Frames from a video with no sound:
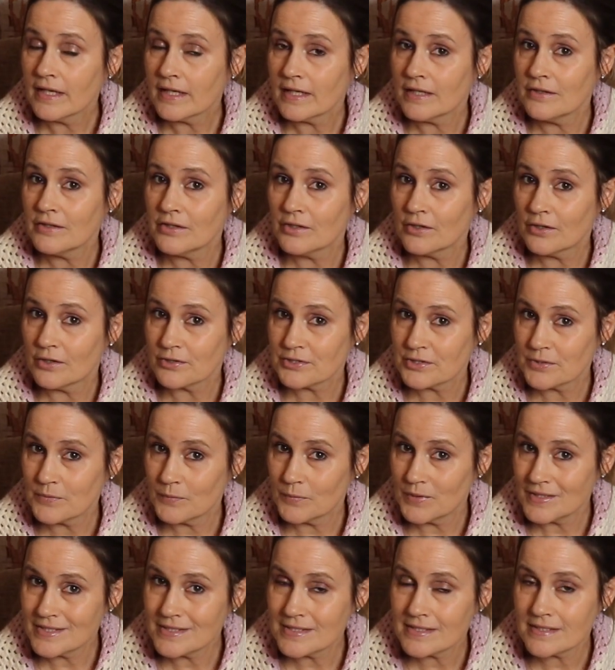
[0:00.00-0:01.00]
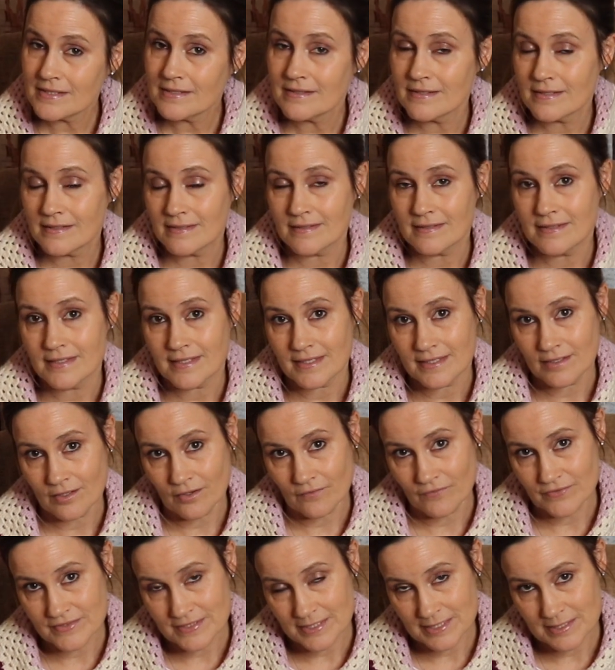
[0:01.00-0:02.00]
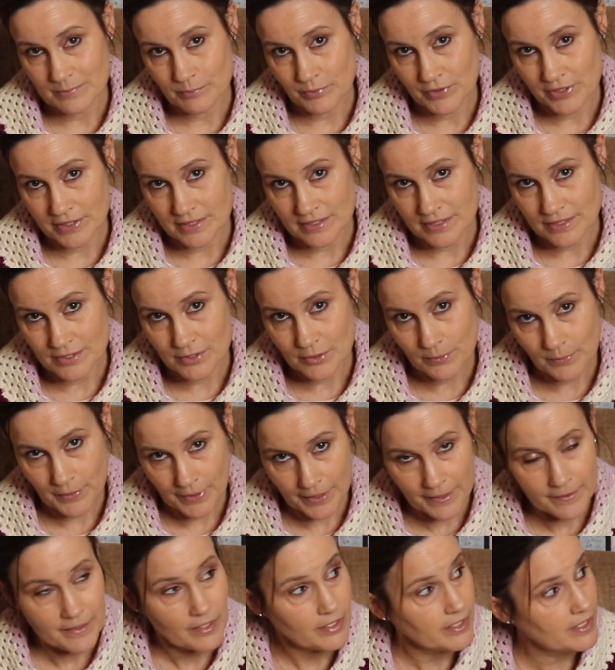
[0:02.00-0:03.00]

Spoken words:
in the autumn winter than the obviously spring and summer,